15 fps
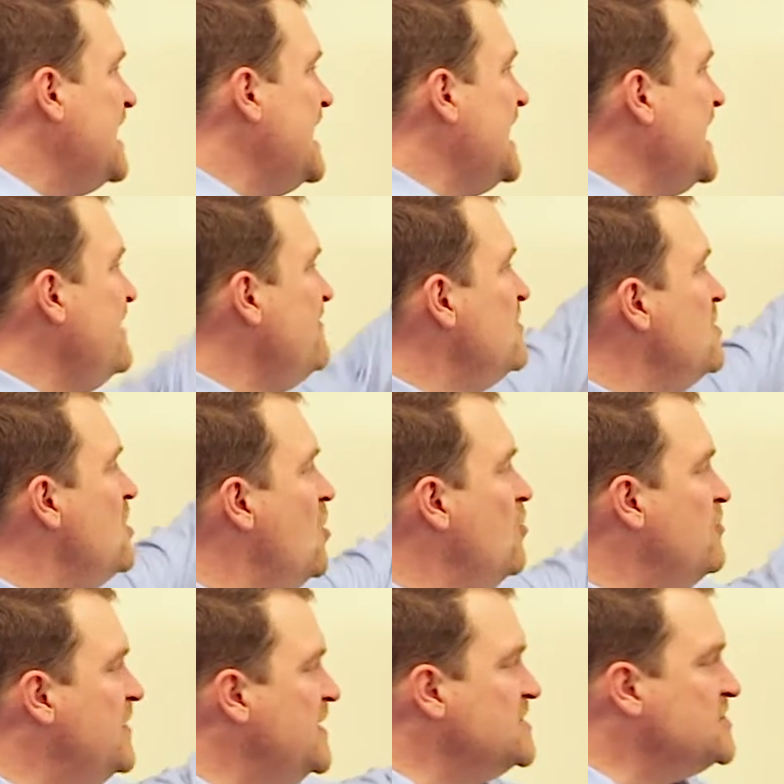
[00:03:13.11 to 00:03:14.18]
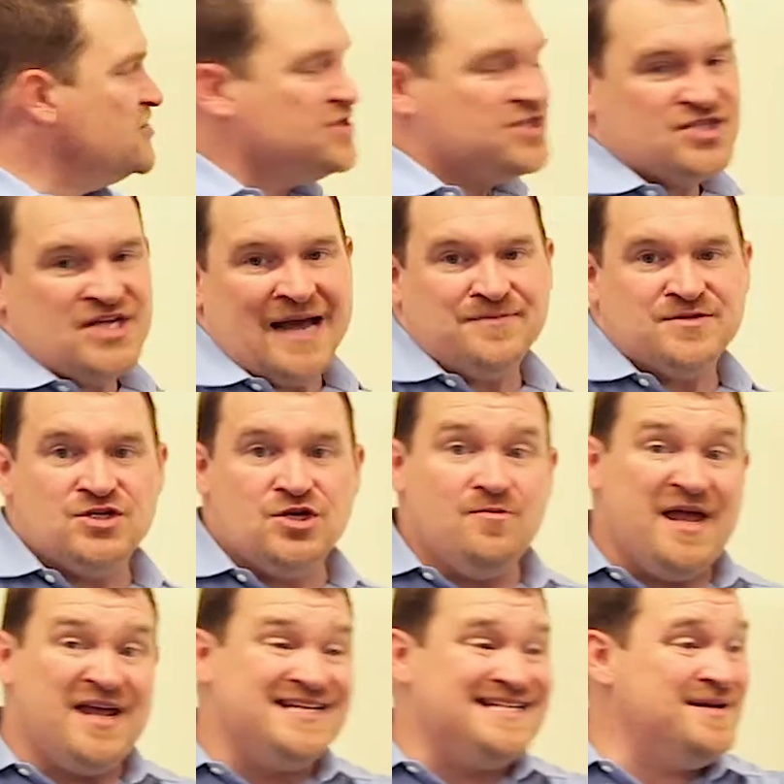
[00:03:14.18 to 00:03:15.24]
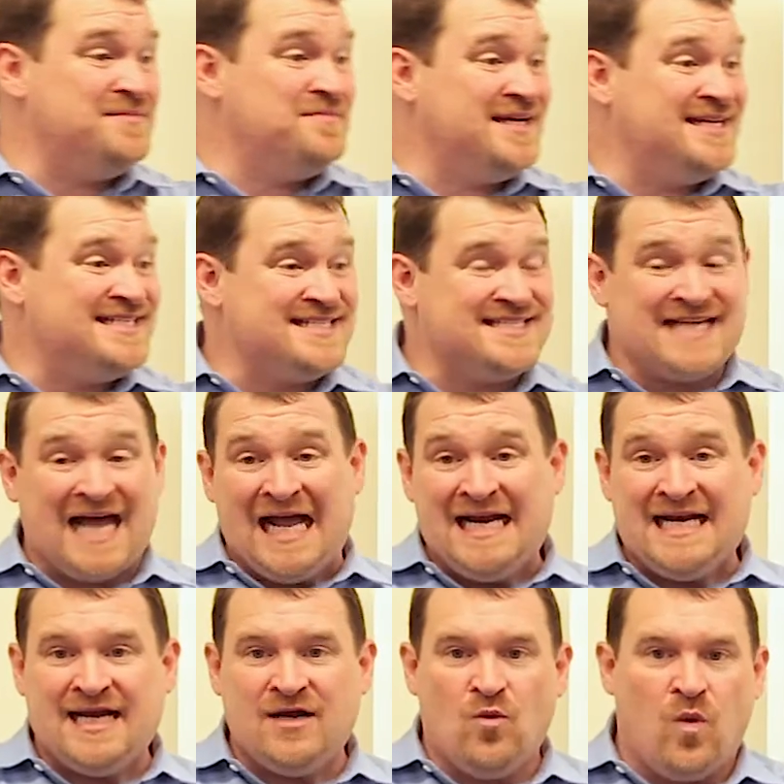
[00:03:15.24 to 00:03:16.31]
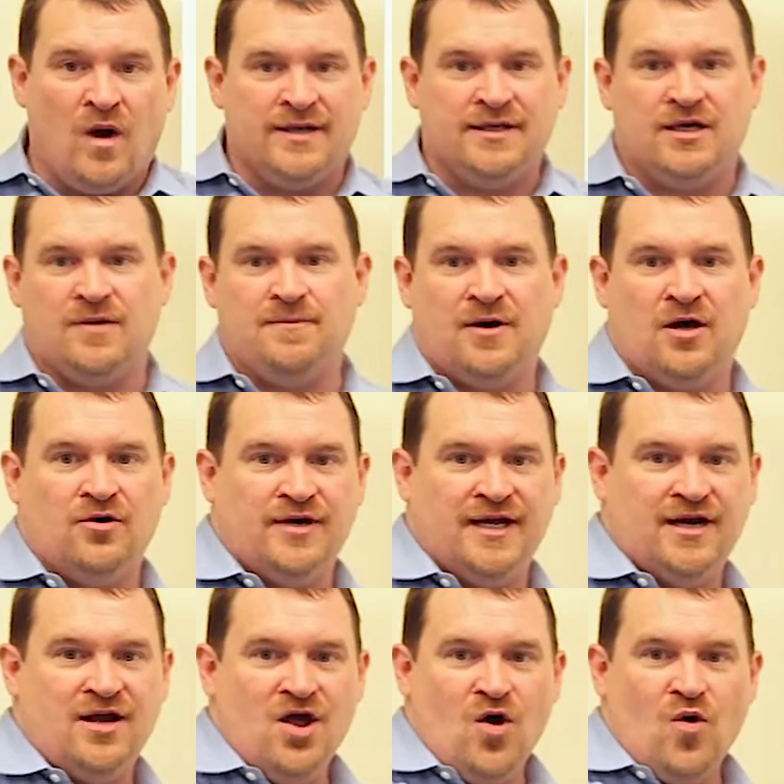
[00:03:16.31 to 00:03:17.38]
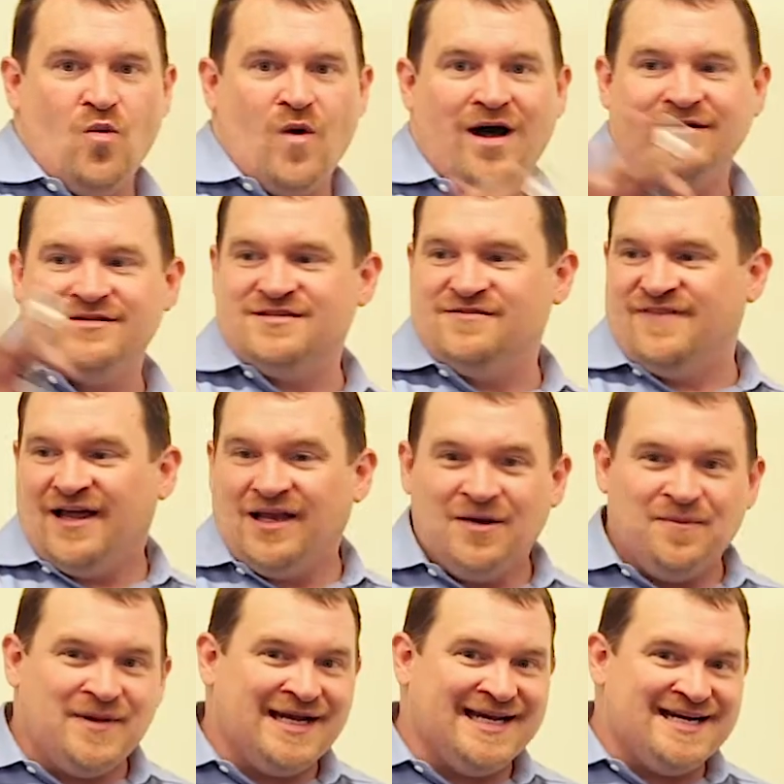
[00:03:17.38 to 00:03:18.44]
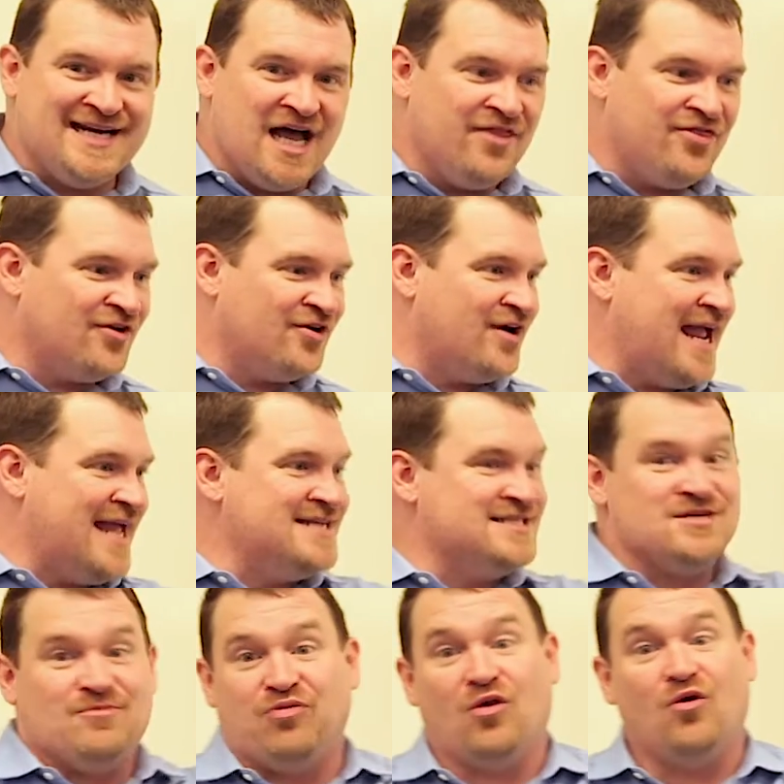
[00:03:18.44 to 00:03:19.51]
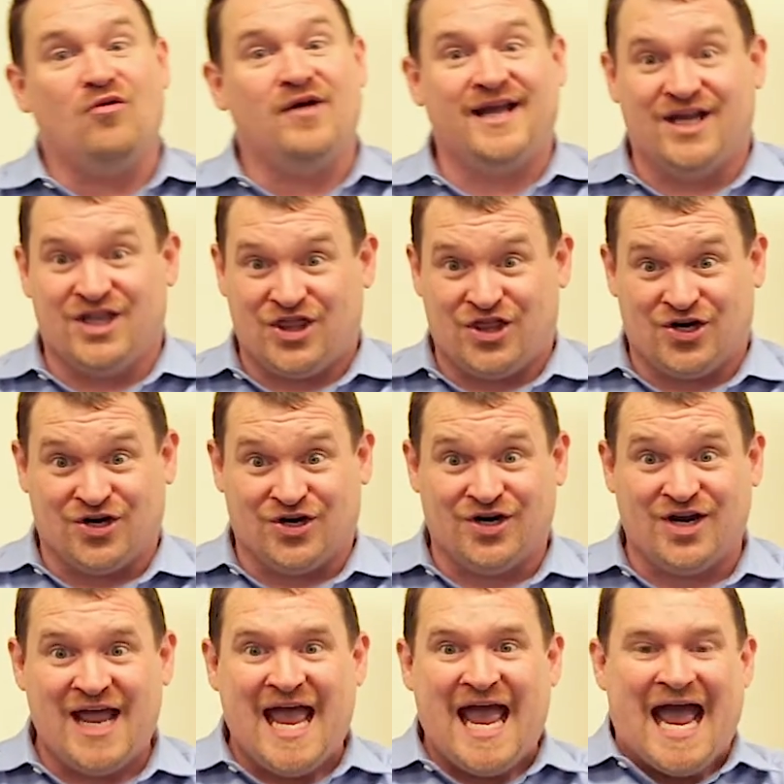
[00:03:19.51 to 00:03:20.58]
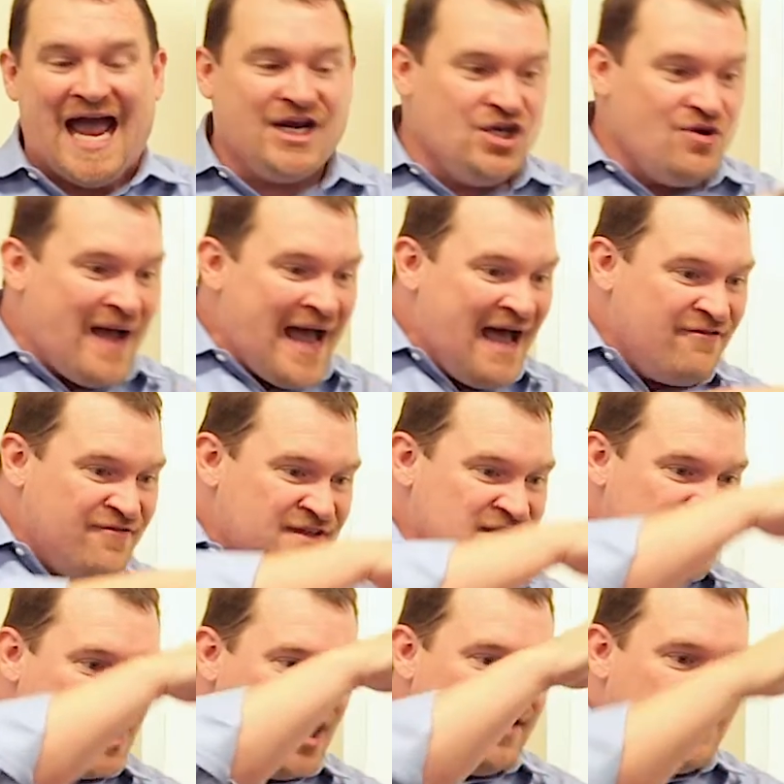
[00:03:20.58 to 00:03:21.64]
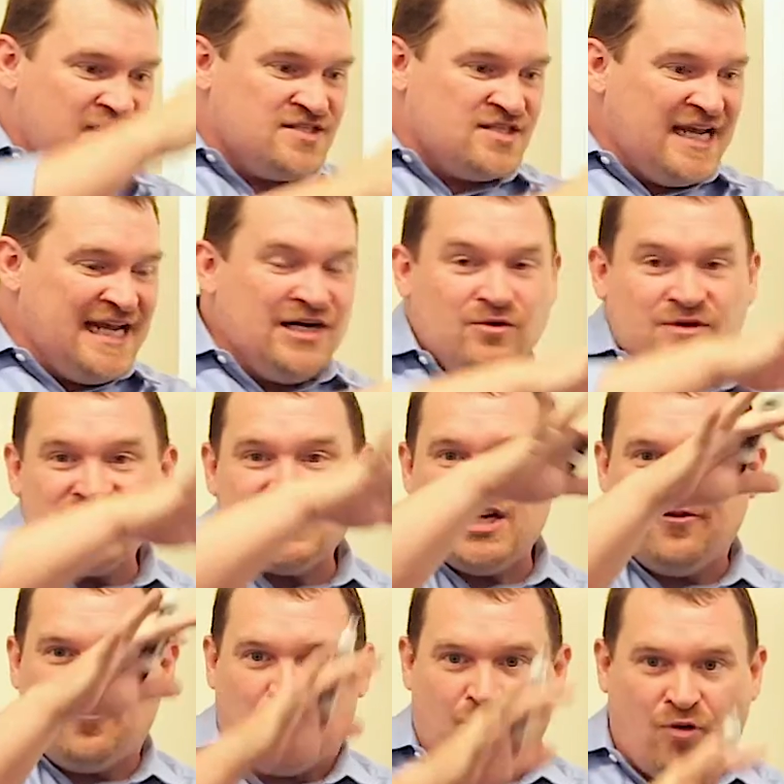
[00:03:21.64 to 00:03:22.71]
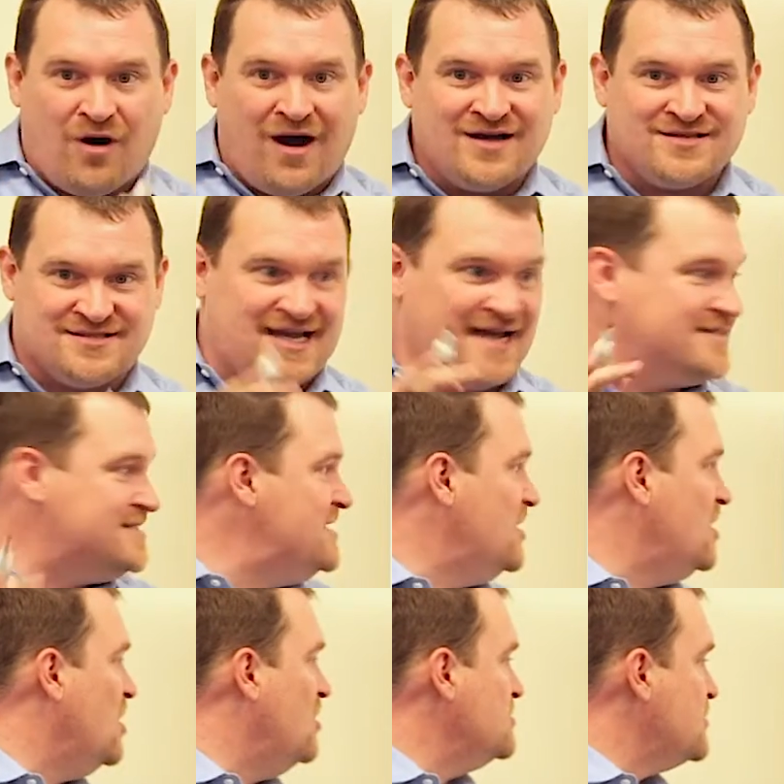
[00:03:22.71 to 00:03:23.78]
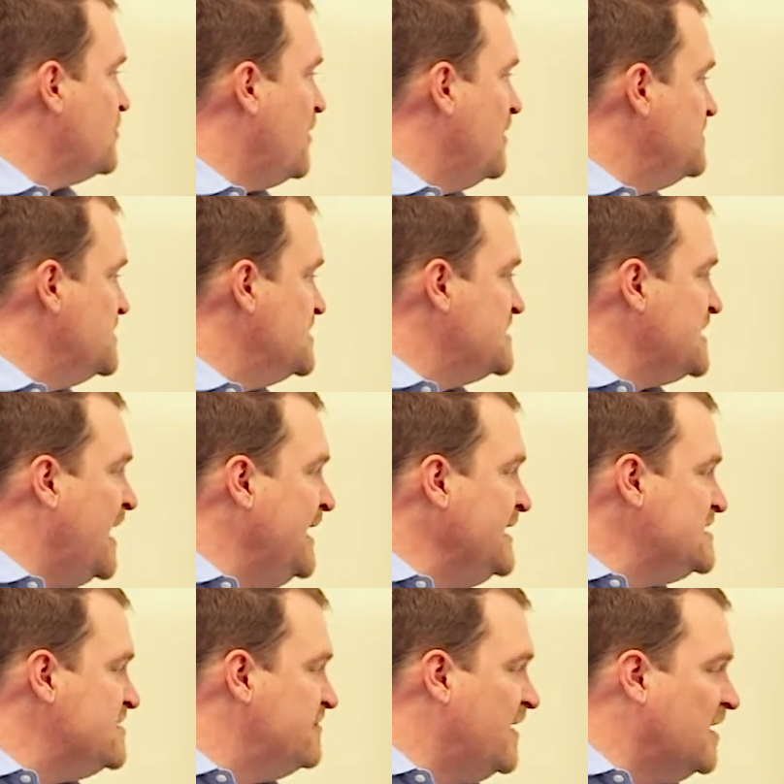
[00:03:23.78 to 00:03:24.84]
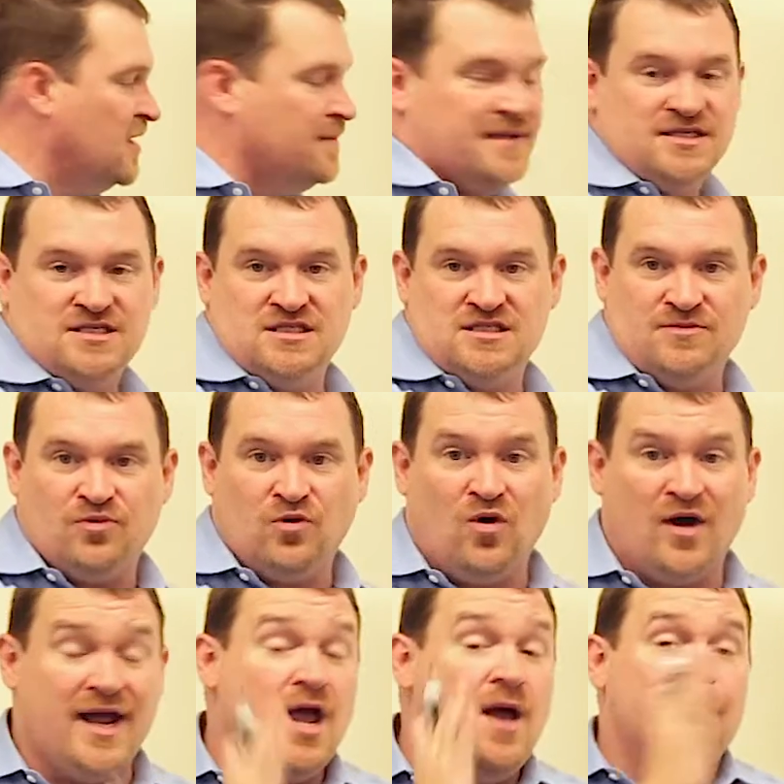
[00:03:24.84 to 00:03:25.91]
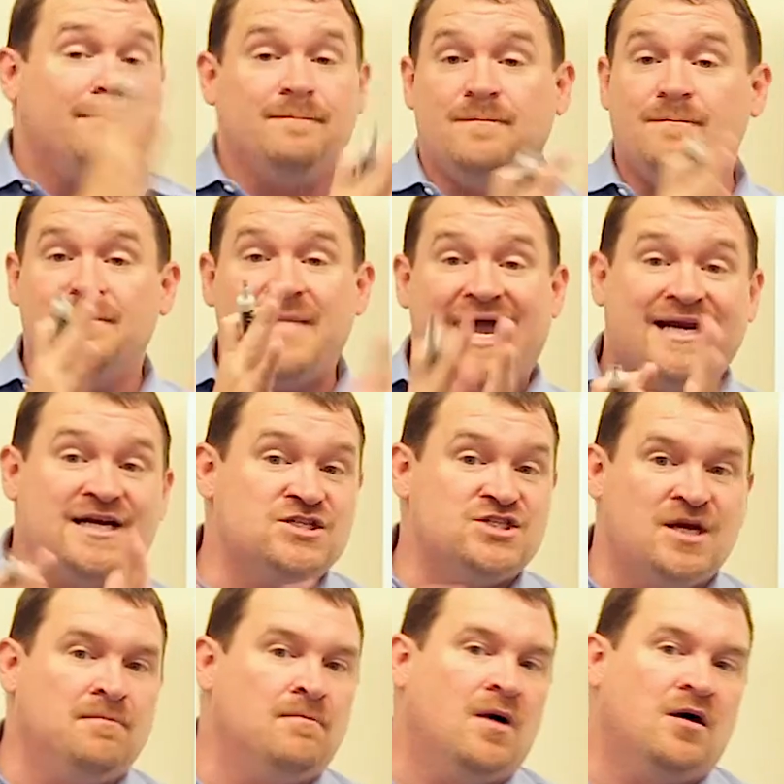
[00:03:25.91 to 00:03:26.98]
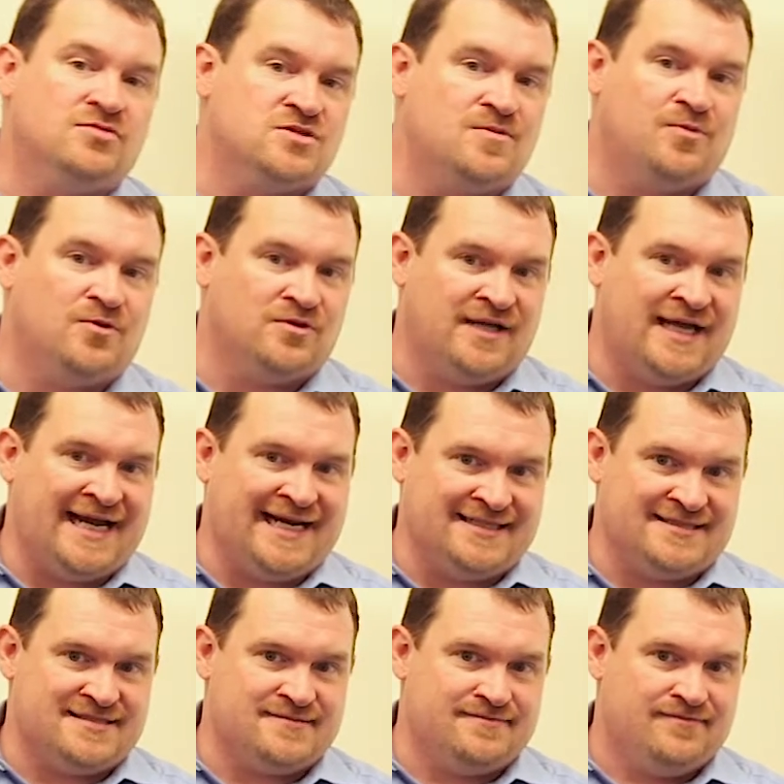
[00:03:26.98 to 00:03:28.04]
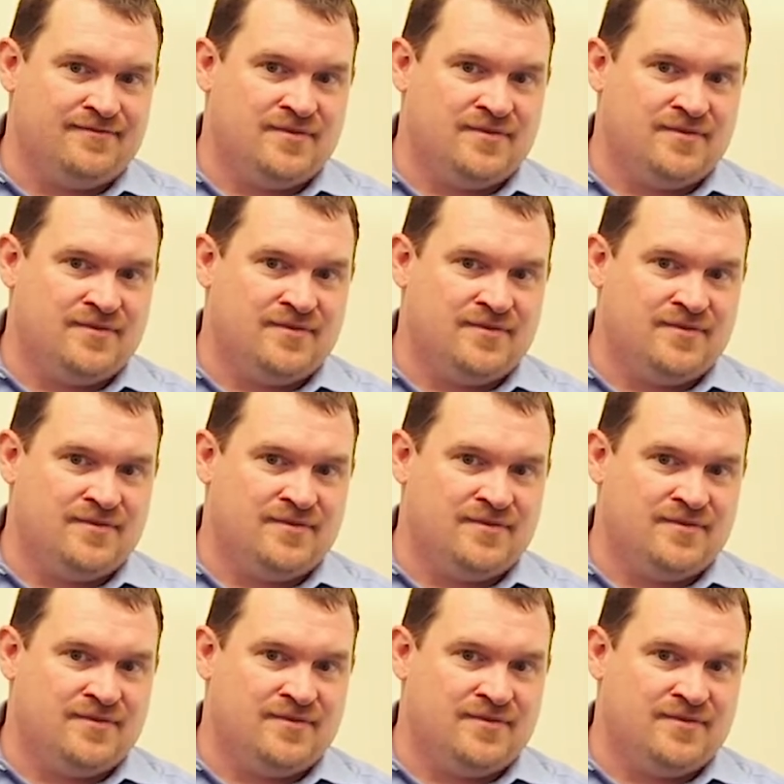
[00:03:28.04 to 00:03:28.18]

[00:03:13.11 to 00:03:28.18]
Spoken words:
Even though these are steps, you may be designing one component while developing another and deploying a third. And you have this iterative process that goes from design, development to deploy, managing multiple lanes.